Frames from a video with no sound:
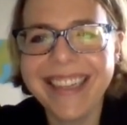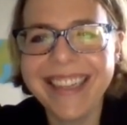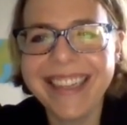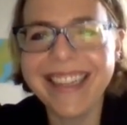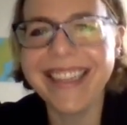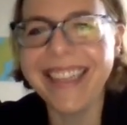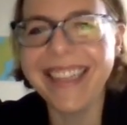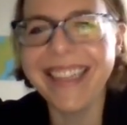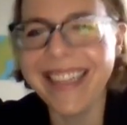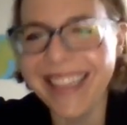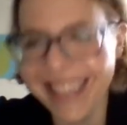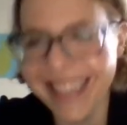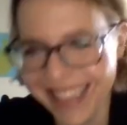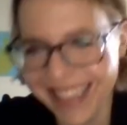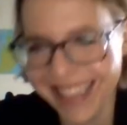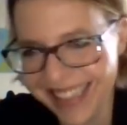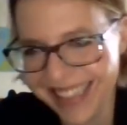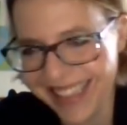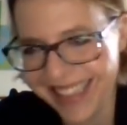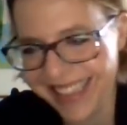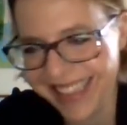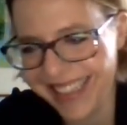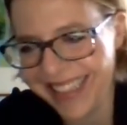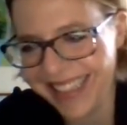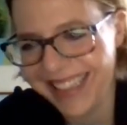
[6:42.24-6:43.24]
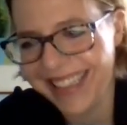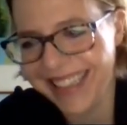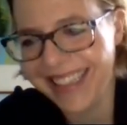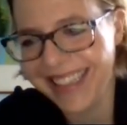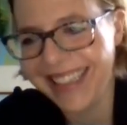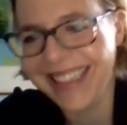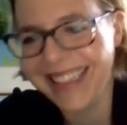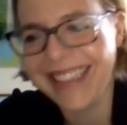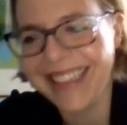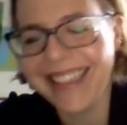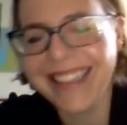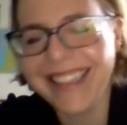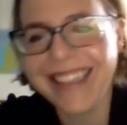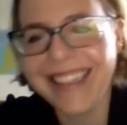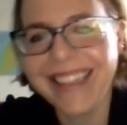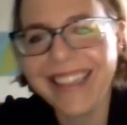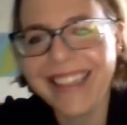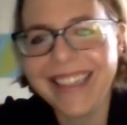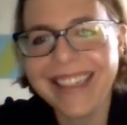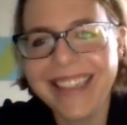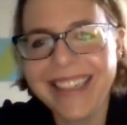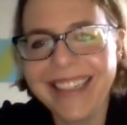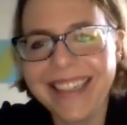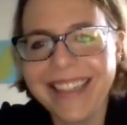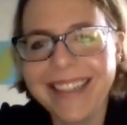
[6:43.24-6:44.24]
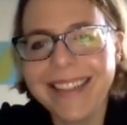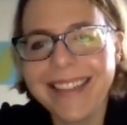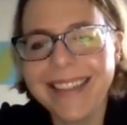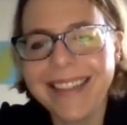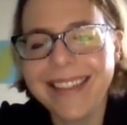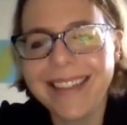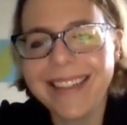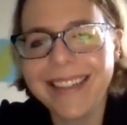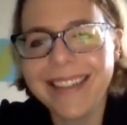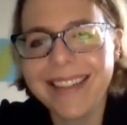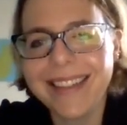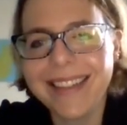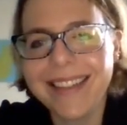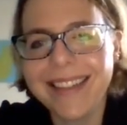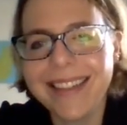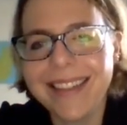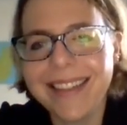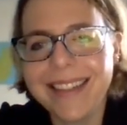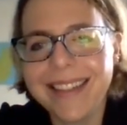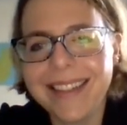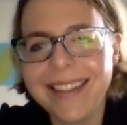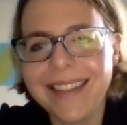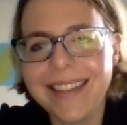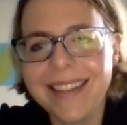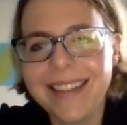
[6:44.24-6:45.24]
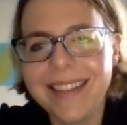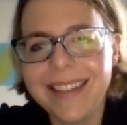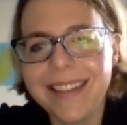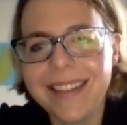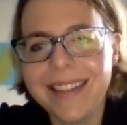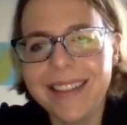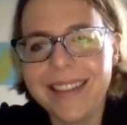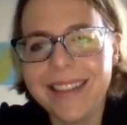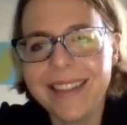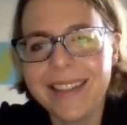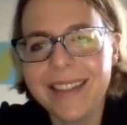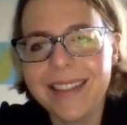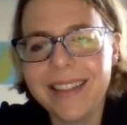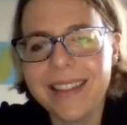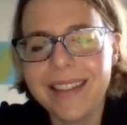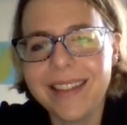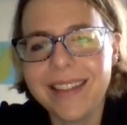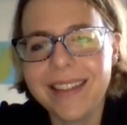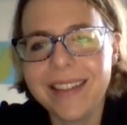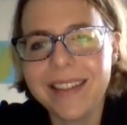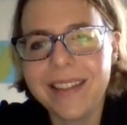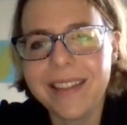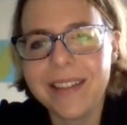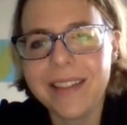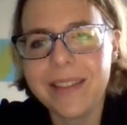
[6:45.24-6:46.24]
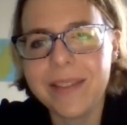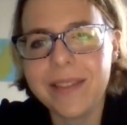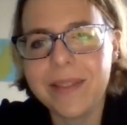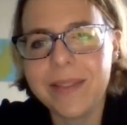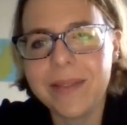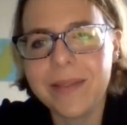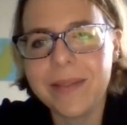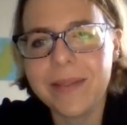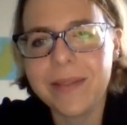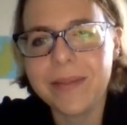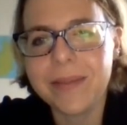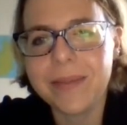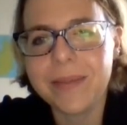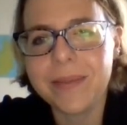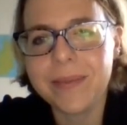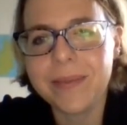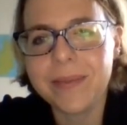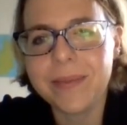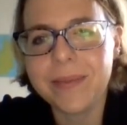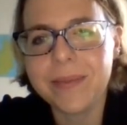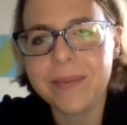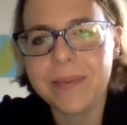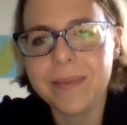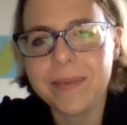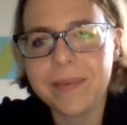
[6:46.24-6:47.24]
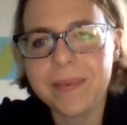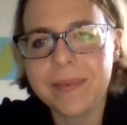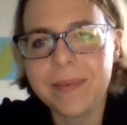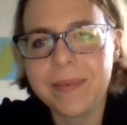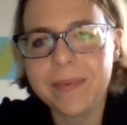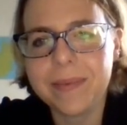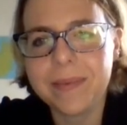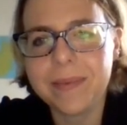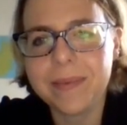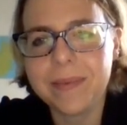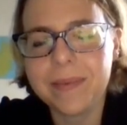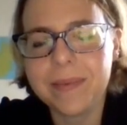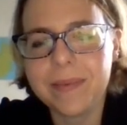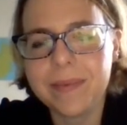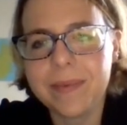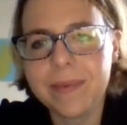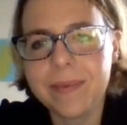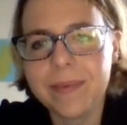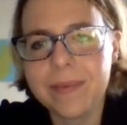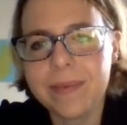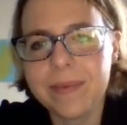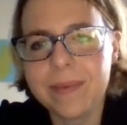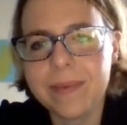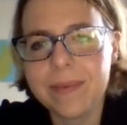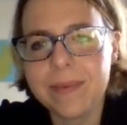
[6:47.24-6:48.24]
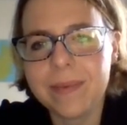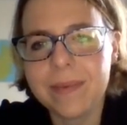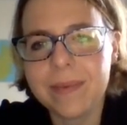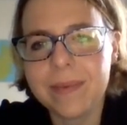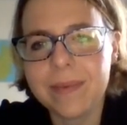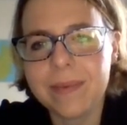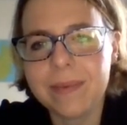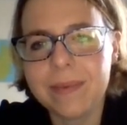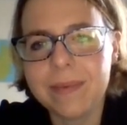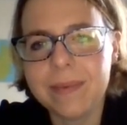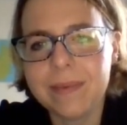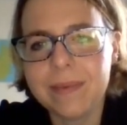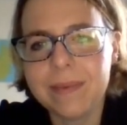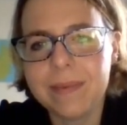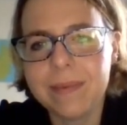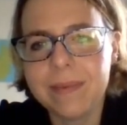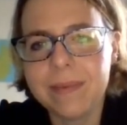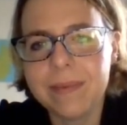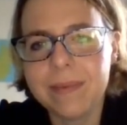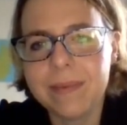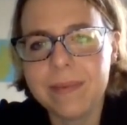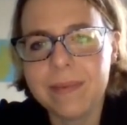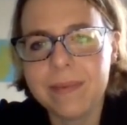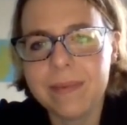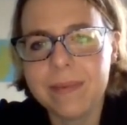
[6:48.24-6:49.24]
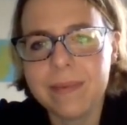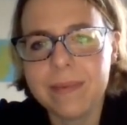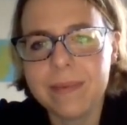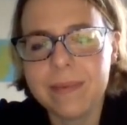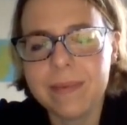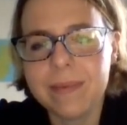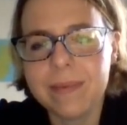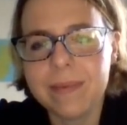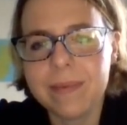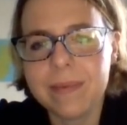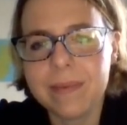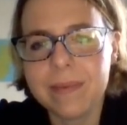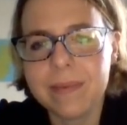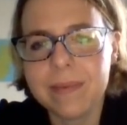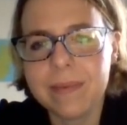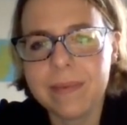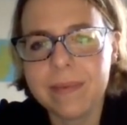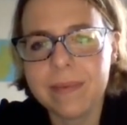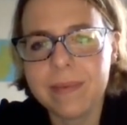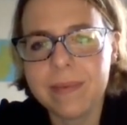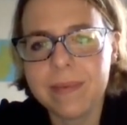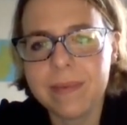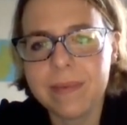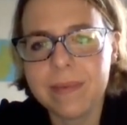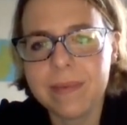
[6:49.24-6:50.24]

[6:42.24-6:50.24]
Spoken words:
(silent)